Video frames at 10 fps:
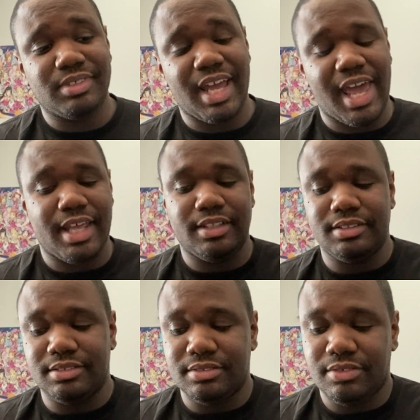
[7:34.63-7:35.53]

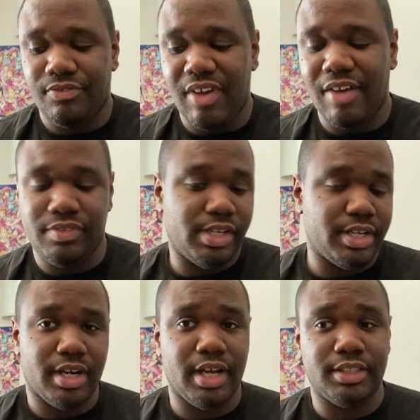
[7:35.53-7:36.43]
and
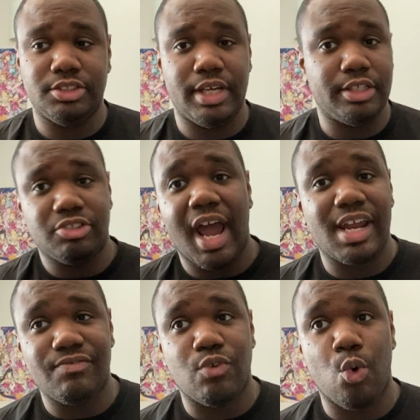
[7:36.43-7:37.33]
Fafnir in the
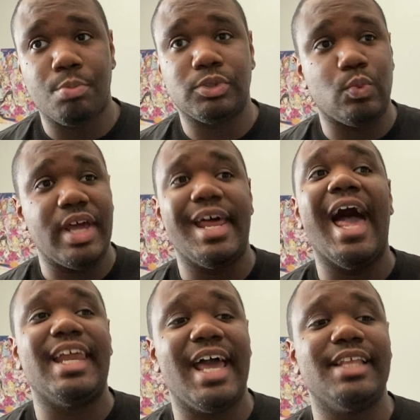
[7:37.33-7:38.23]
dragon forms went
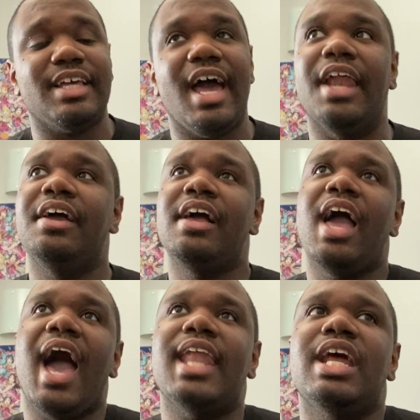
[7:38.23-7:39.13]
at it head to head.
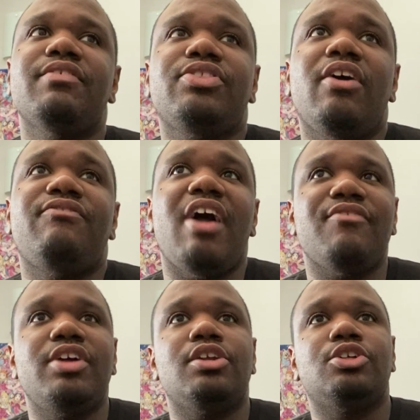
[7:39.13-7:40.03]
I never thought
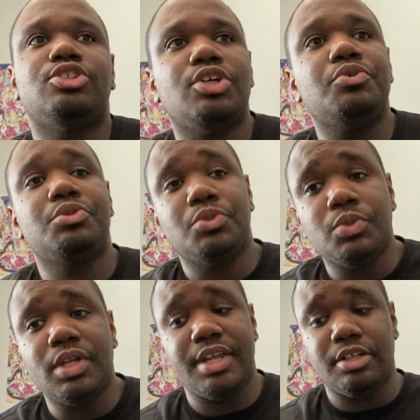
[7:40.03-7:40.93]
Fafnir looked so
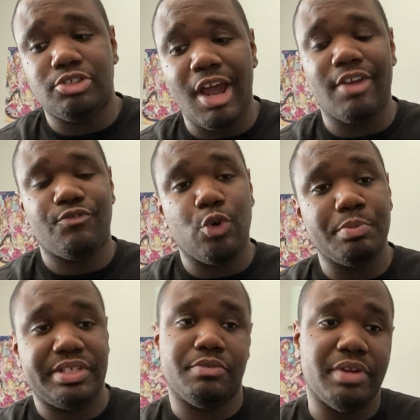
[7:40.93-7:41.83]
cool in the dragon form
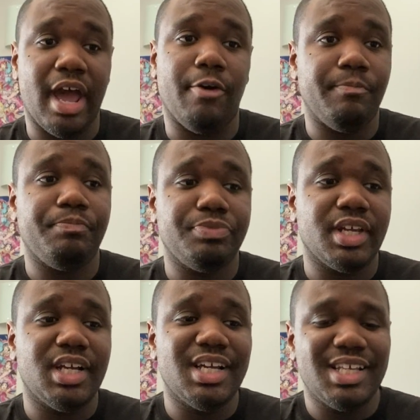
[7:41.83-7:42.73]
till now.
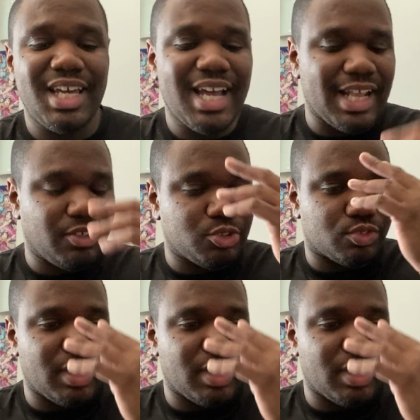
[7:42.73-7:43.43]
He got those